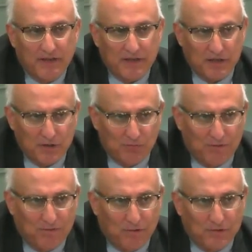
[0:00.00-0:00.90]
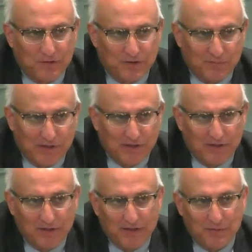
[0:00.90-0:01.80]
I think you can refer to them
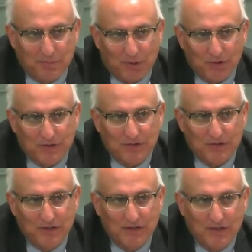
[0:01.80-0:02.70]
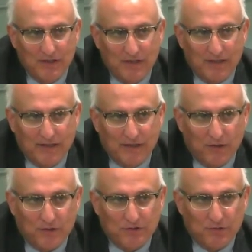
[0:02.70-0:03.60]
in bulk, and
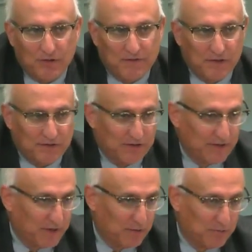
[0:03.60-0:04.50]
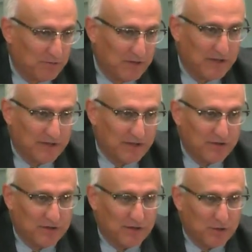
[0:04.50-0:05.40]
then also if there's another
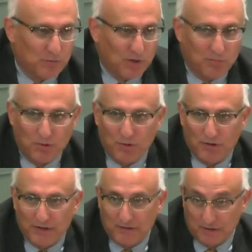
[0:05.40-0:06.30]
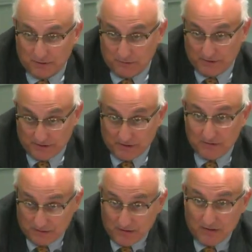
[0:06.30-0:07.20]
condition that you want to put on it, including
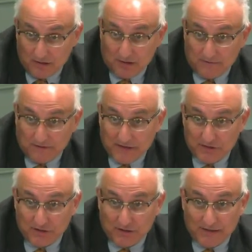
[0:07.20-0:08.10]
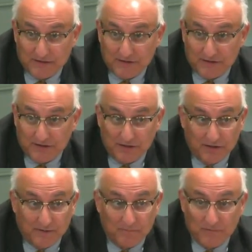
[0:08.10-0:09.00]
the flashing lights at
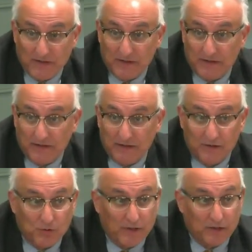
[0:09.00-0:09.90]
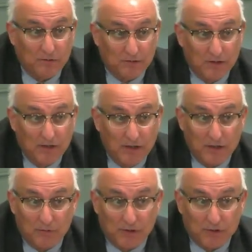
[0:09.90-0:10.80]
the trail,
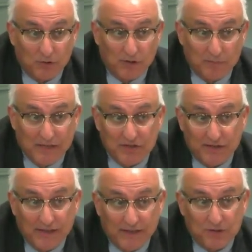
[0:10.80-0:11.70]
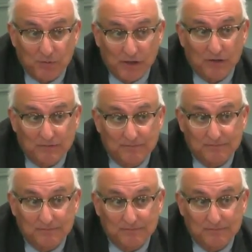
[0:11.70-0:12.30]
you want to certainly mention that as well.